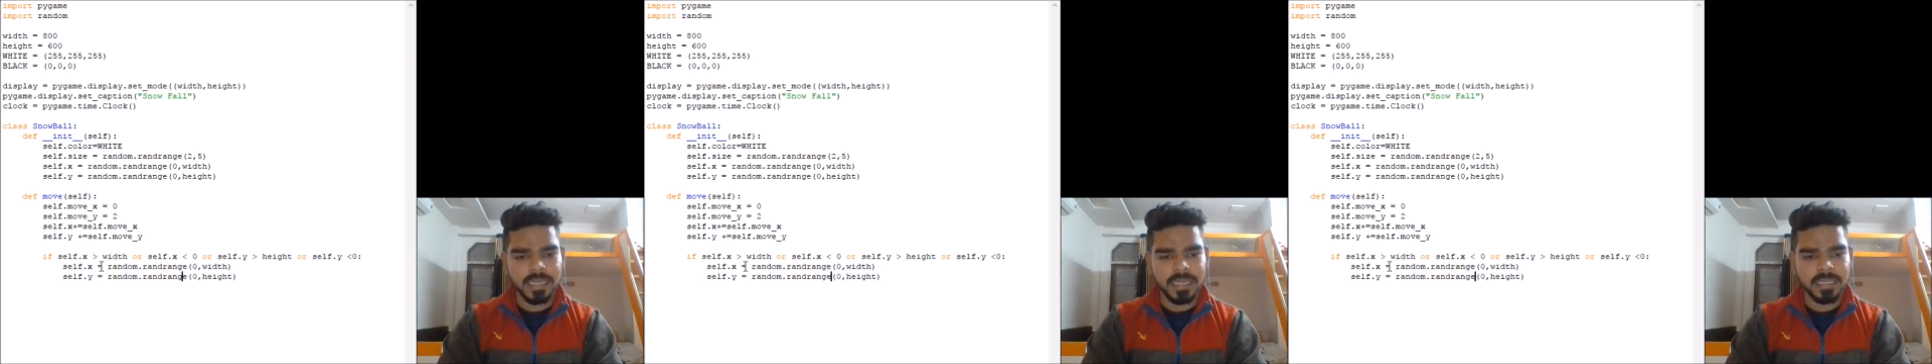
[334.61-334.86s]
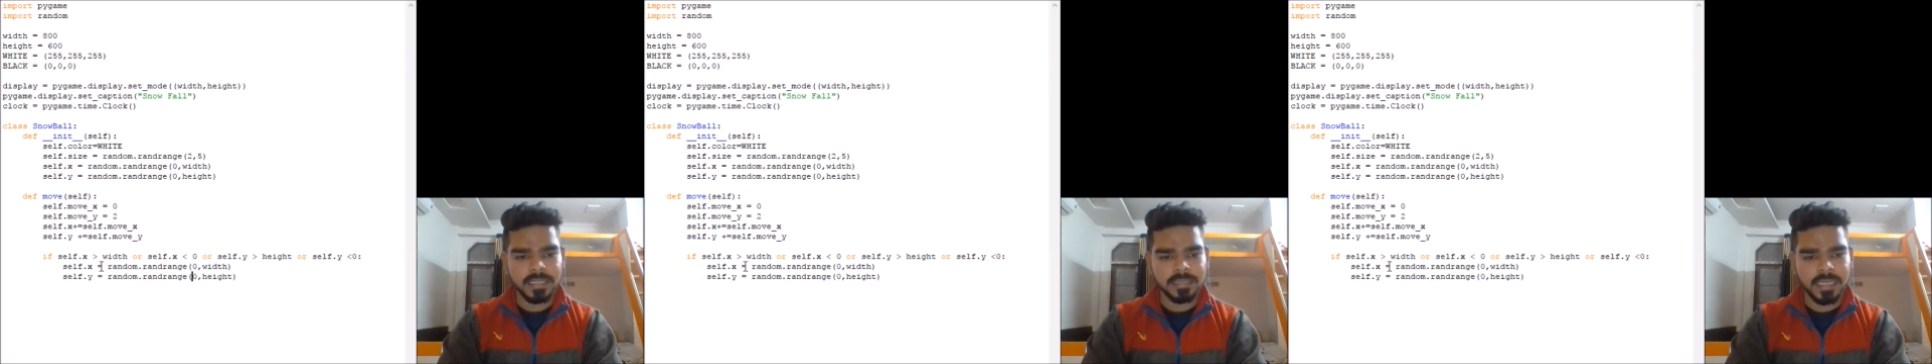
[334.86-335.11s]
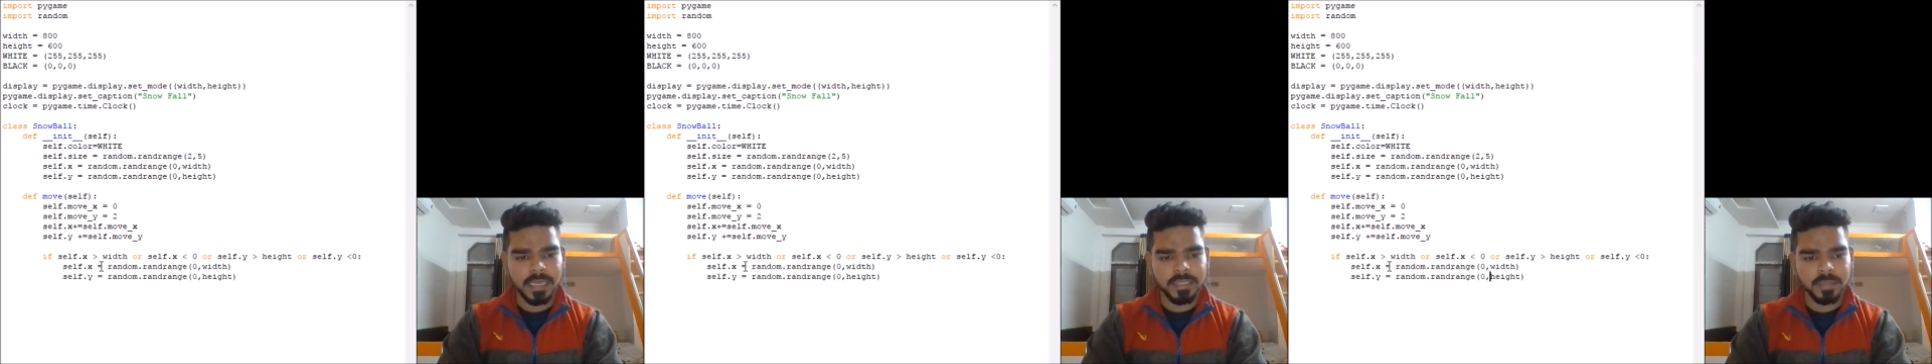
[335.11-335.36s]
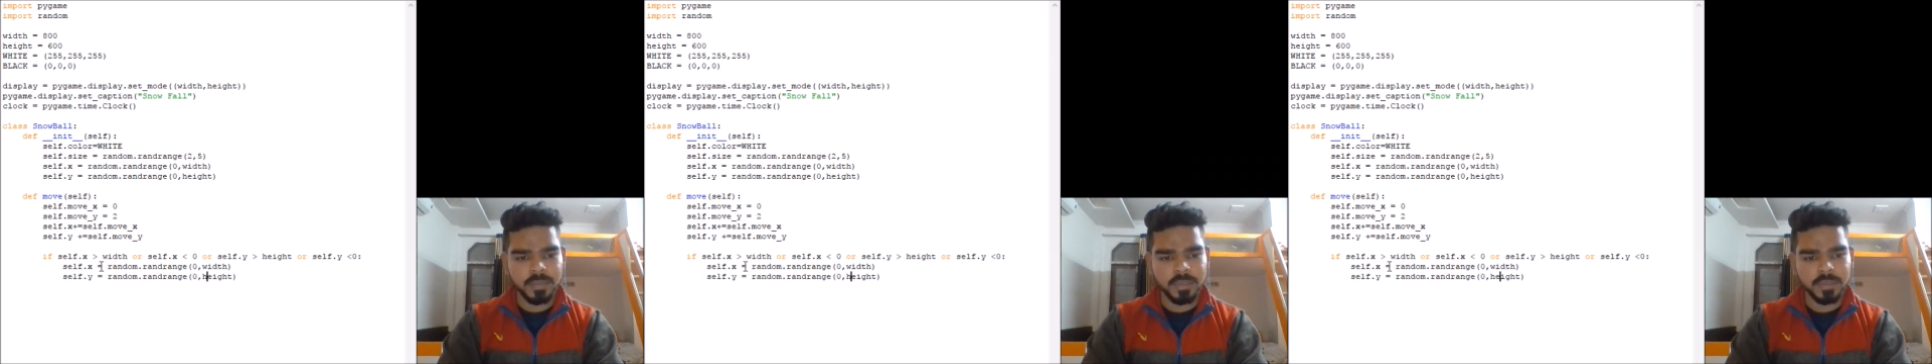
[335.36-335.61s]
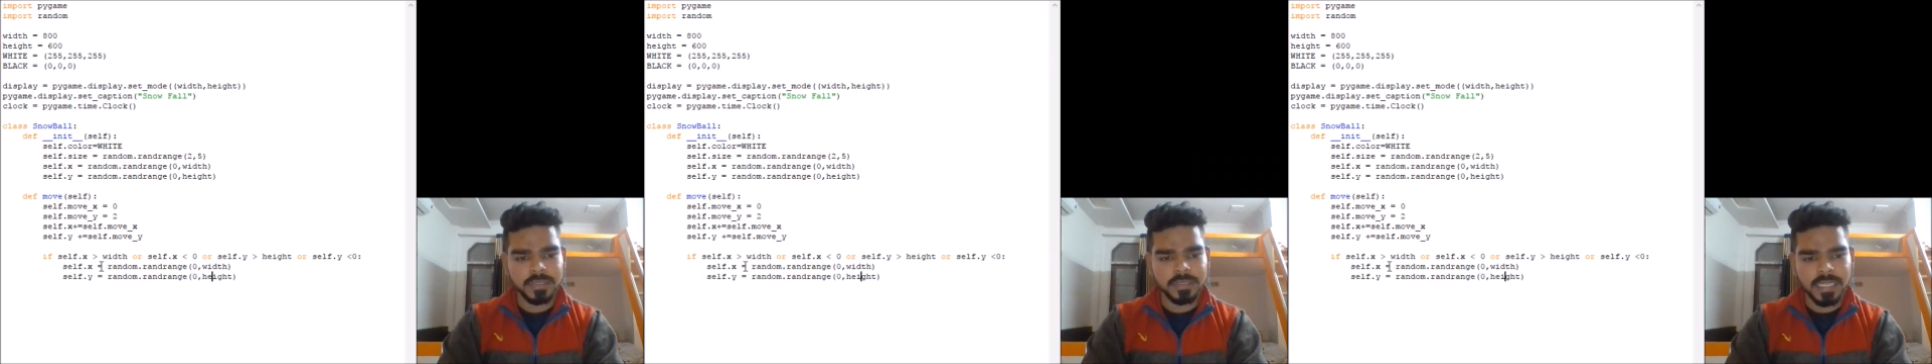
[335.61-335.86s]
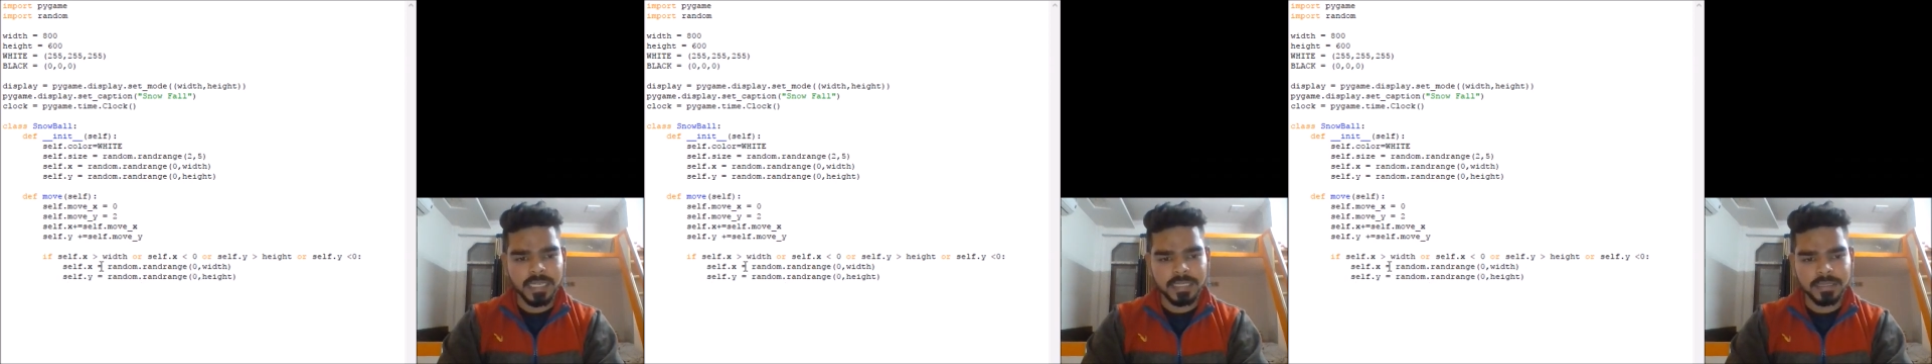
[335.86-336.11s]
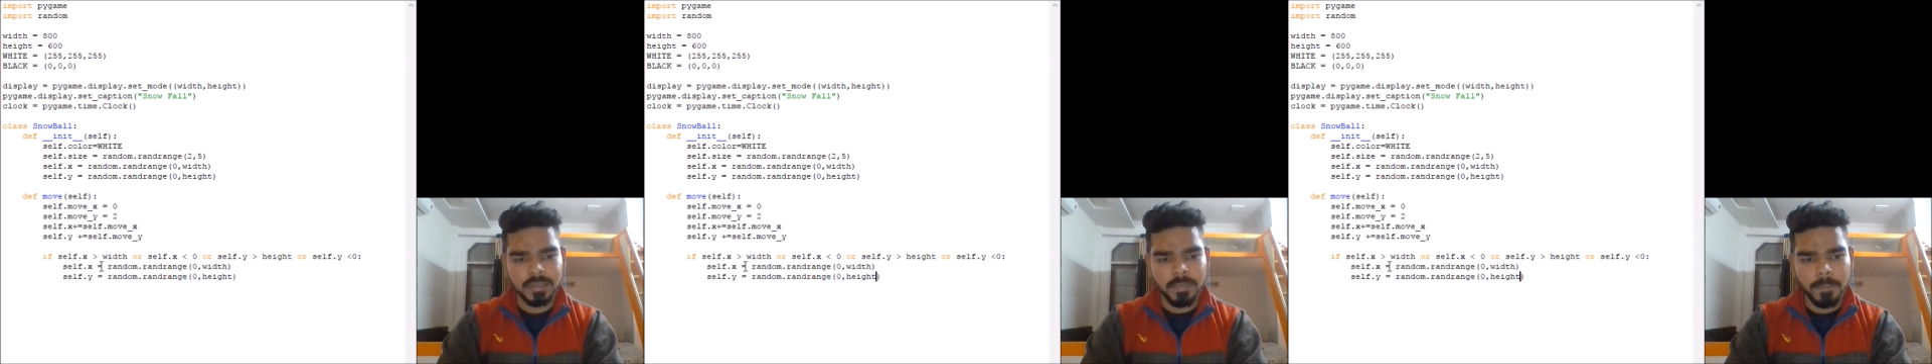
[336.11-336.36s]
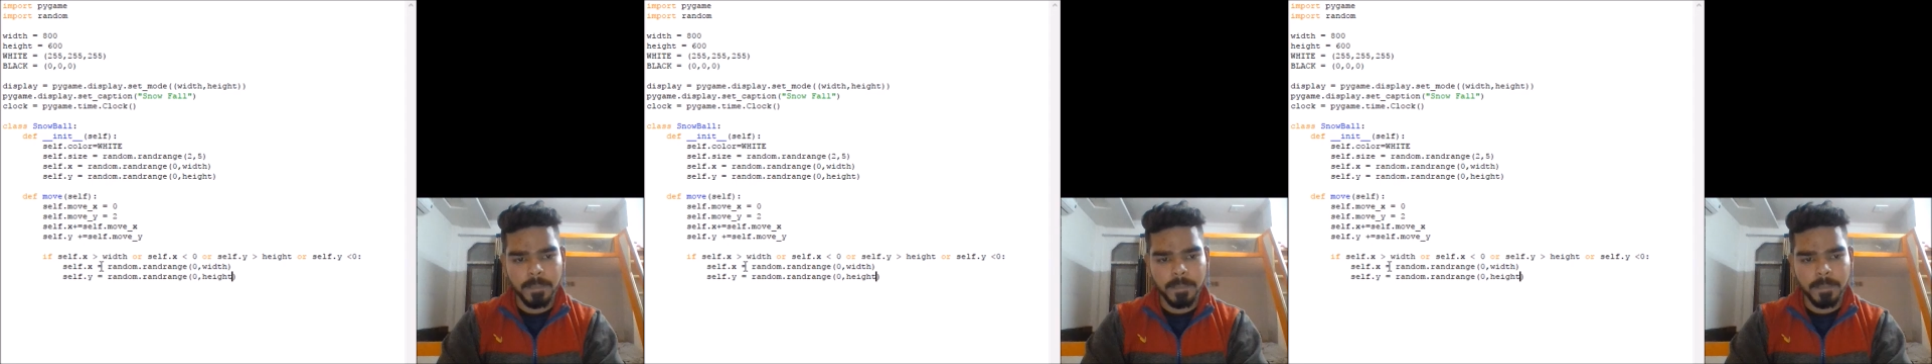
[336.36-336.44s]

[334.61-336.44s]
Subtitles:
and the attributes and the